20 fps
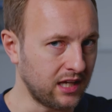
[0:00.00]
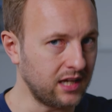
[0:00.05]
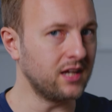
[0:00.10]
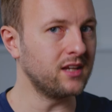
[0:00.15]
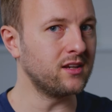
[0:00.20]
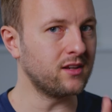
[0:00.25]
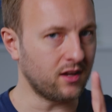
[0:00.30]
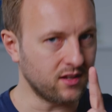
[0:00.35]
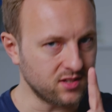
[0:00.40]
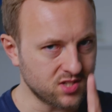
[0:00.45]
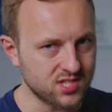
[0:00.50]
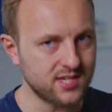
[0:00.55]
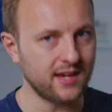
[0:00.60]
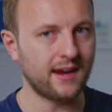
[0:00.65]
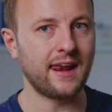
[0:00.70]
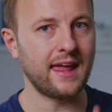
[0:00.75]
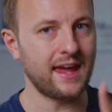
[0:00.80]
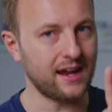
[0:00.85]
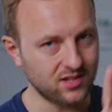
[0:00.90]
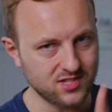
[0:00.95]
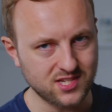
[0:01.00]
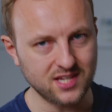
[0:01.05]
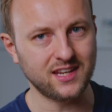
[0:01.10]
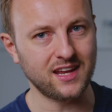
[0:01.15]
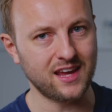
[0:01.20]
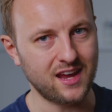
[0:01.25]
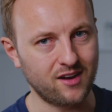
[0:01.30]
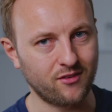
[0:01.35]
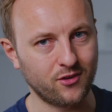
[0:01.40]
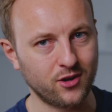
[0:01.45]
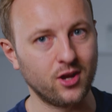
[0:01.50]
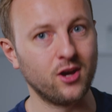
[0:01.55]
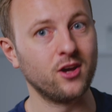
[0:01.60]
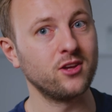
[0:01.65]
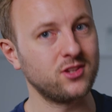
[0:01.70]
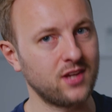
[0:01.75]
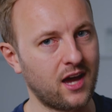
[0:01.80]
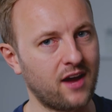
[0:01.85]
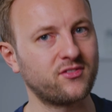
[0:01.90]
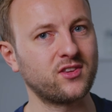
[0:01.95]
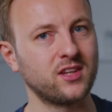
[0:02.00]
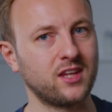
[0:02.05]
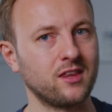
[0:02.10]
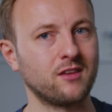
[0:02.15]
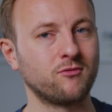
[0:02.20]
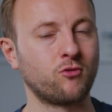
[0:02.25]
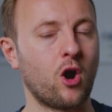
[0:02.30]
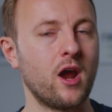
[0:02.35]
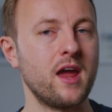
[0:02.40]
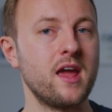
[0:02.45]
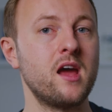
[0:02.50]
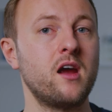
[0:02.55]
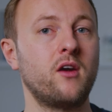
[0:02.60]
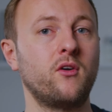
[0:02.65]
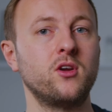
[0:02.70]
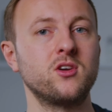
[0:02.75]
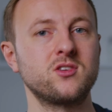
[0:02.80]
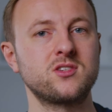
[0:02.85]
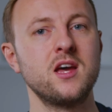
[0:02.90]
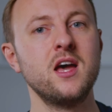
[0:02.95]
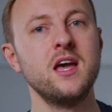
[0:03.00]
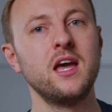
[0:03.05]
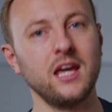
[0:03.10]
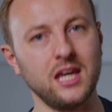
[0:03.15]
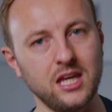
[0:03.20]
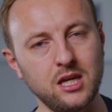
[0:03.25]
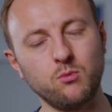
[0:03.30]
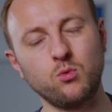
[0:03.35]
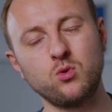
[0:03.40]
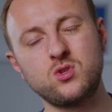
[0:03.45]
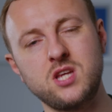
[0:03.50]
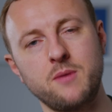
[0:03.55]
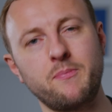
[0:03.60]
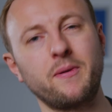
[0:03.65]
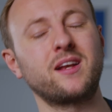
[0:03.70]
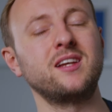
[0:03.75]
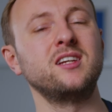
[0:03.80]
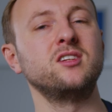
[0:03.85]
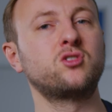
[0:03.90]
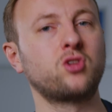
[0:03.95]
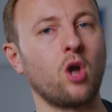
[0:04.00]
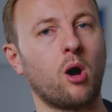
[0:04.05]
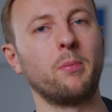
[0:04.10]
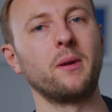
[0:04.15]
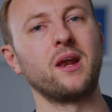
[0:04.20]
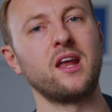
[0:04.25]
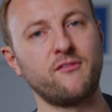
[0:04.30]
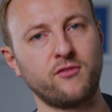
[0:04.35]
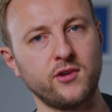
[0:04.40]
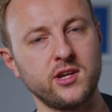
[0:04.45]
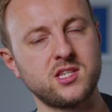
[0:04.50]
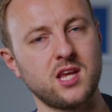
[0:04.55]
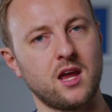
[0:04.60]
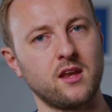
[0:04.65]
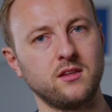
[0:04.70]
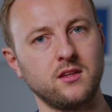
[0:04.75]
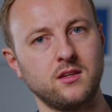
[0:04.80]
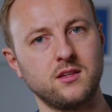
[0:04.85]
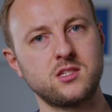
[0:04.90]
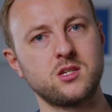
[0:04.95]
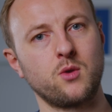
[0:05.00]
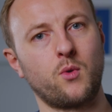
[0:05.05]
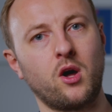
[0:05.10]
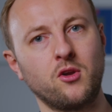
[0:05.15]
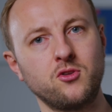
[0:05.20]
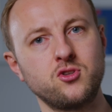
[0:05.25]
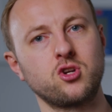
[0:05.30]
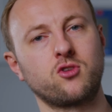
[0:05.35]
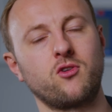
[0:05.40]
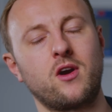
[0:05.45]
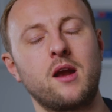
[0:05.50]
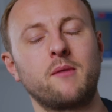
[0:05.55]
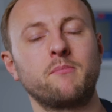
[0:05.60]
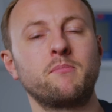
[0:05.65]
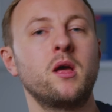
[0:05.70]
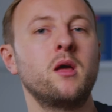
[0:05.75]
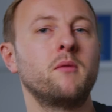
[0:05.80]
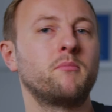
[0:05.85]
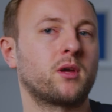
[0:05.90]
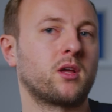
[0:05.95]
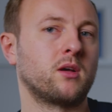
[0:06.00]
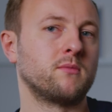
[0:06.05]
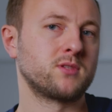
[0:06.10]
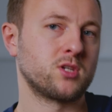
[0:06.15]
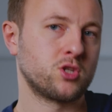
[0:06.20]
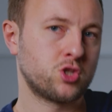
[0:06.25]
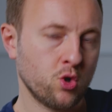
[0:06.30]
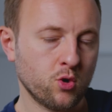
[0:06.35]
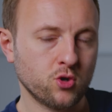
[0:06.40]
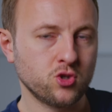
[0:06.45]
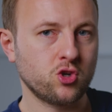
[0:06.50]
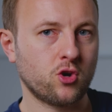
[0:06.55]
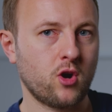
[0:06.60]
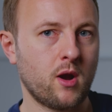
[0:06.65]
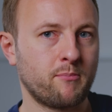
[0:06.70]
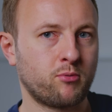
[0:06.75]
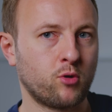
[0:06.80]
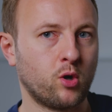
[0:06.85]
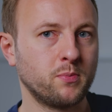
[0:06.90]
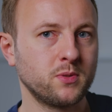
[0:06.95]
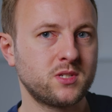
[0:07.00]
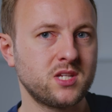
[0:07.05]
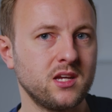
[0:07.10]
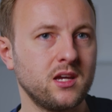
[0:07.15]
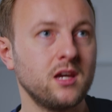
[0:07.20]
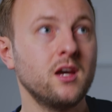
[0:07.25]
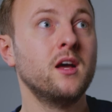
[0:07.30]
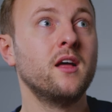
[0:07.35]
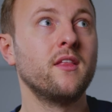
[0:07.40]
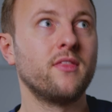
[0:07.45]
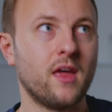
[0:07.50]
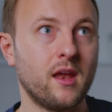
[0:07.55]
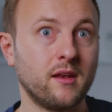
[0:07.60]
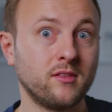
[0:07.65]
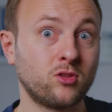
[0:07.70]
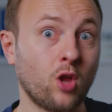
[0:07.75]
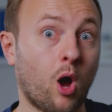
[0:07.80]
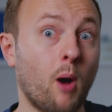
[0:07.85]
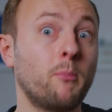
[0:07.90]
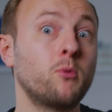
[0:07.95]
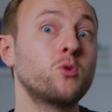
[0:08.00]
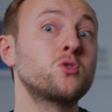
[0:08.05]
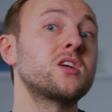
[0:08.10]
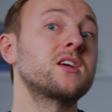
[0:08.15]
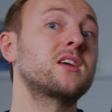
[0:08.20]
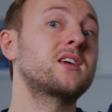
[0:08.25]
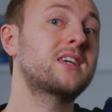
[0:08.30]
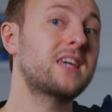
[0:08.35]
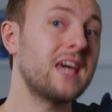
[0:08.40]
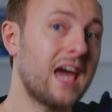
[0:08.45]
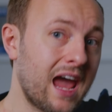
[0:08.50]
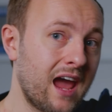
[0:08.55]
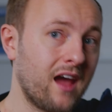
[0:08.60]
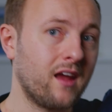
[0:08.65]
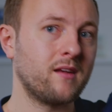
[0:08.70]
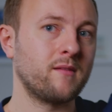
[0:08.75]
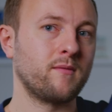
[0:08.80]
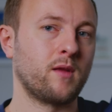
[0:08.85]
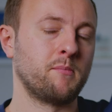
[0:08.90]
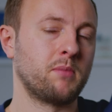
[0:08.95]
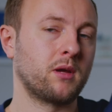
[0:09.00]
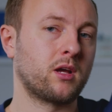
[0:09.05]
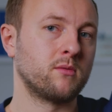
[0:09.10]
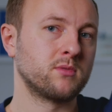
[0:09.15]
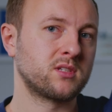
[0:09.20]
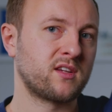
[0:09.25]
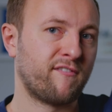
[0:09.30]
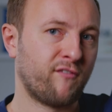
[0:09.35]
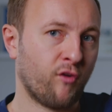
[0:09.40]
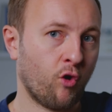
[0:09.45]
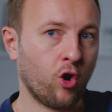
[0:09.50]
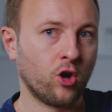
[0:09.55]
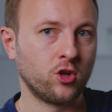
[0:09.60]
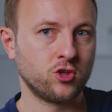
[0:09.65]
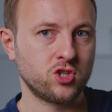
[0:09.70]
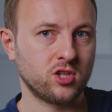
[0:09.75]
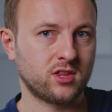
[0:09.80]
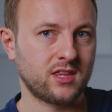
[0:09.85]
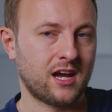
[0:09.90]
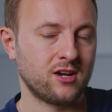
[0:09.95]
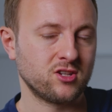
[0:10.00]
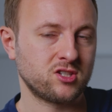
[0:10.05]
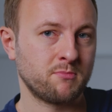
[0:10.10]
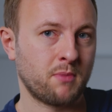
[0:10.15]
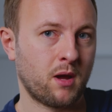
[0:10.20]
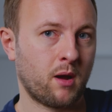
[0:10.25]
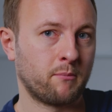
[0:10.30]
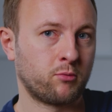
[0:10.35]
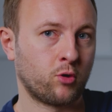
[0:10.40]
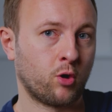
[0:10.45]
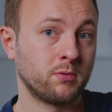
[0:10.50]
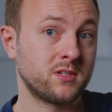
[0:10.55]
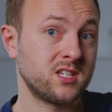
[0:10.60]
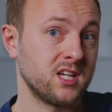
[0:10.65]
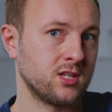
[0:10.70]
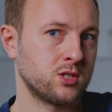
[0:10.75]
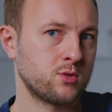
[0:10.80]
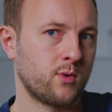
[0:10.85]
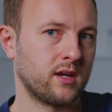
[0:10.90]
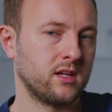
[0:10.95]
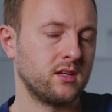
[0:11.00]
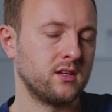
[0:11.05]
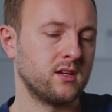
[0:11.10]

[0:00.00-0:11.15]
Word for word: in a selected area, you have to get the right areas, it will typically double every 10 years. So 100 grand becomes a 200 grand property, then doubles again and becomes a 400,000 pound property in 20